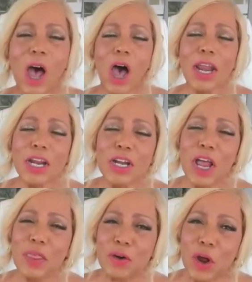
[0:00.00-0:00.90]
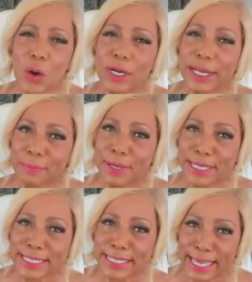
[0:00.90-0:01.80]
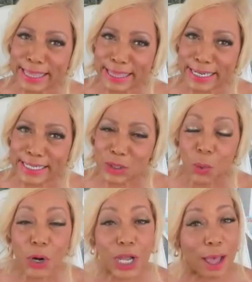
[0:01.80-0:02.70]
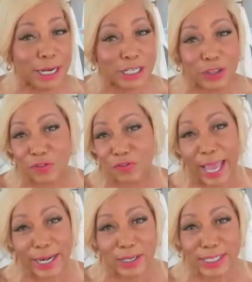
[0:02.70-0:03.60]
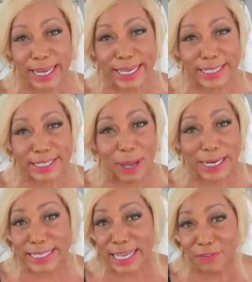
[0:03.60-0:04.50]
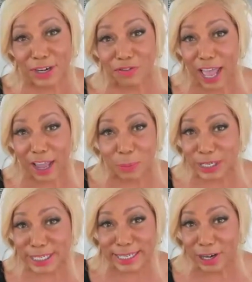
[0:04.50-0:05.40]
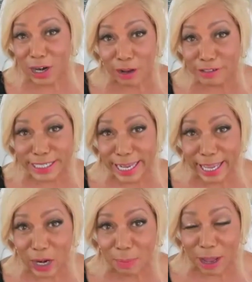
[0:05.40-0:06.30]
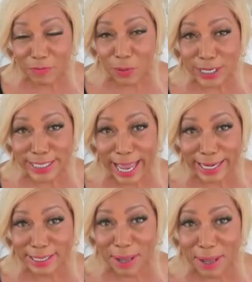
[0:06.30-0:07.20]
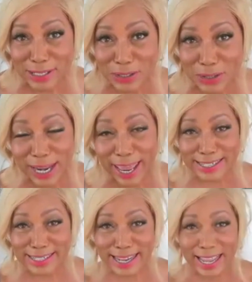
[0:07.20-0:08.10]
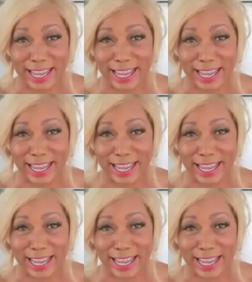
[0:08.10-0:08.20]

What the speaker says: On another note, let me say this. We're coming to the final days of my 75% off sale on my voice acting masterclass.